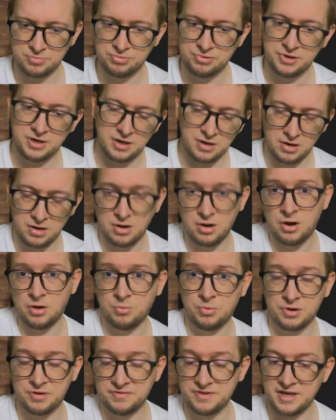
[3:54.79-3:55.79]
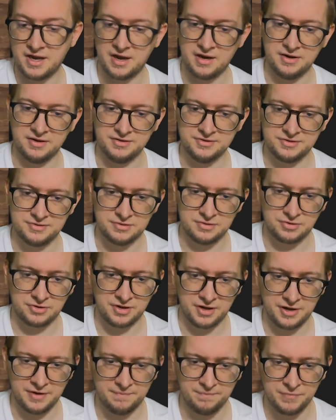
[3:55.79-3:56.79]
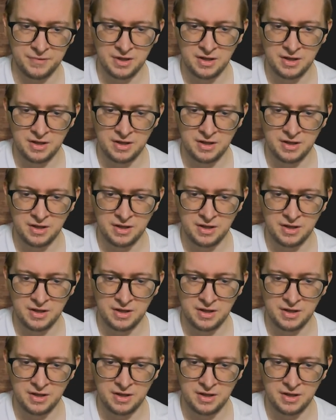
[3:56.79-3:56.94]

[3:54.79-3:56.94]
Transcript: put it on one of the islands, okay?